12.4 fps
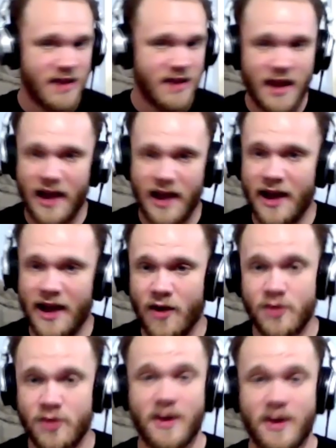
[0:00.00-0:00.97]
or
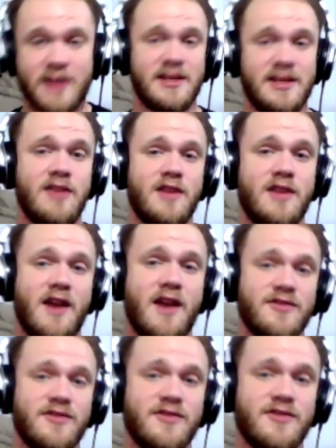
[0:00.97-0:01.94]
you want to continue the
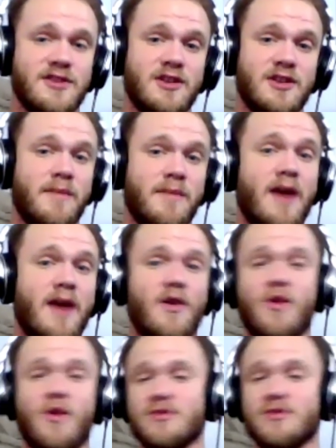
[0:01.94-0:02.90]
conversation about
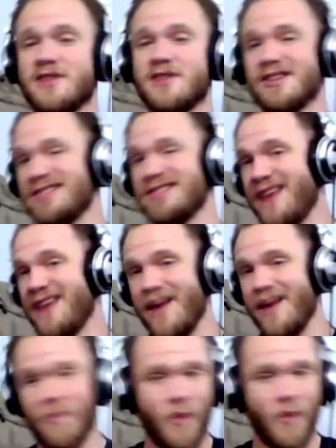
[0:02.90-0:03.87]
holsters
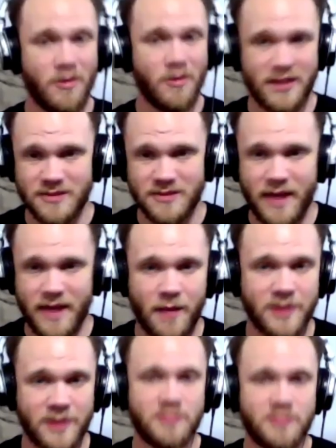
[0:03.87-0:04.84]
and war belts and battle
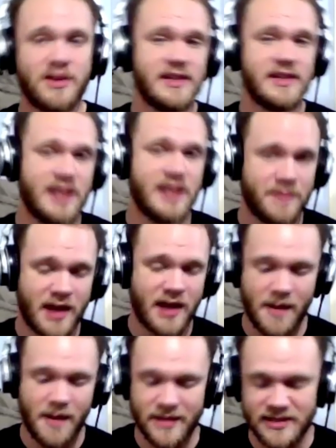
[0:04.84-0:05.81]
belts, please hit up the
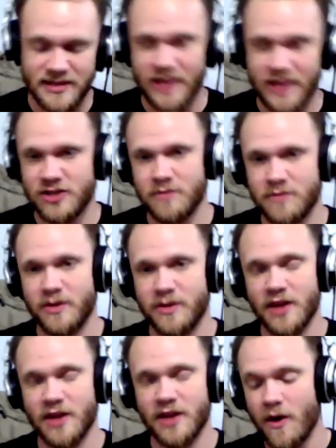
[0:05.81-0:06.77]
comments section
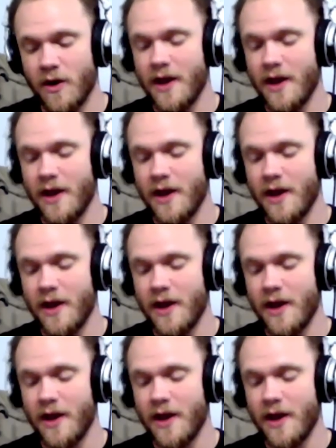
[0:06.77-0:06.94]
below.